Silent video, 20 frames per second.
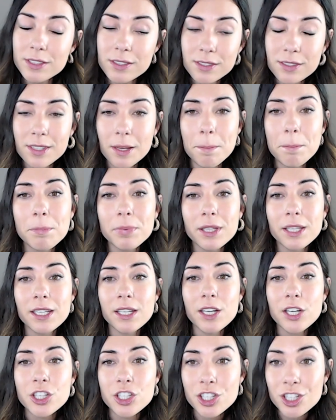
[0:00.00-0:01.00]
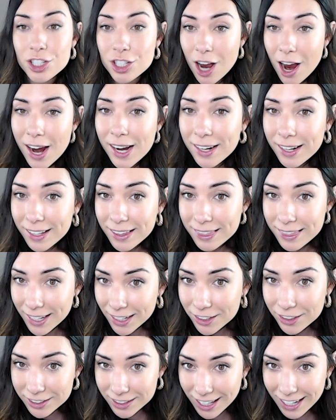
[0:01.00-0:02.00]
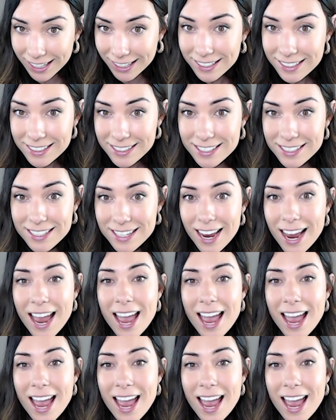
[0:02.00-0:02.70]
simply shining their light,